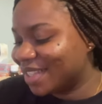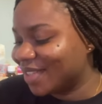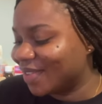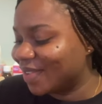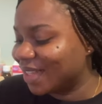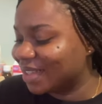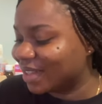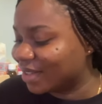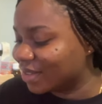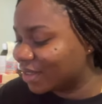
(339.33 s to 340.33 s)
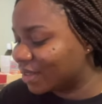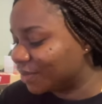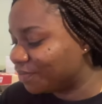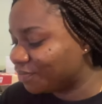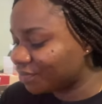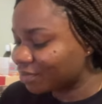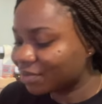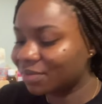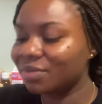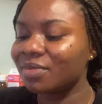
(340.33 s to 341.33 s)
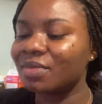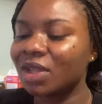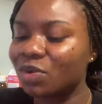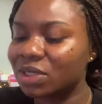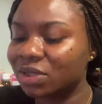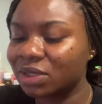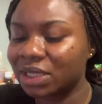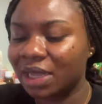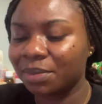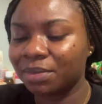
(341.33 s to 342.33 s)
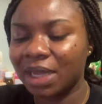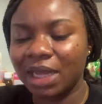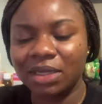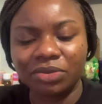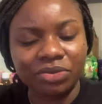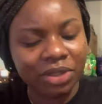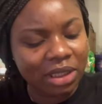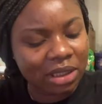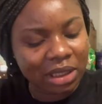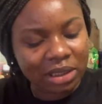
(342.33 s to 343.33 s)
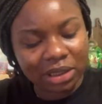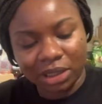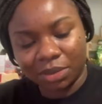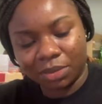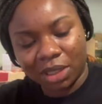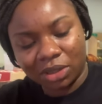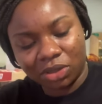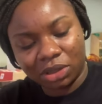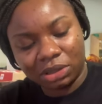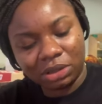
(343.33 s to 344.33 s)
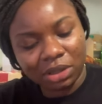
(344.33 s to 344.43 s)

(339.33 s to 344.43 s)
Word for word: so we went out it was a good time i had a really nice time actually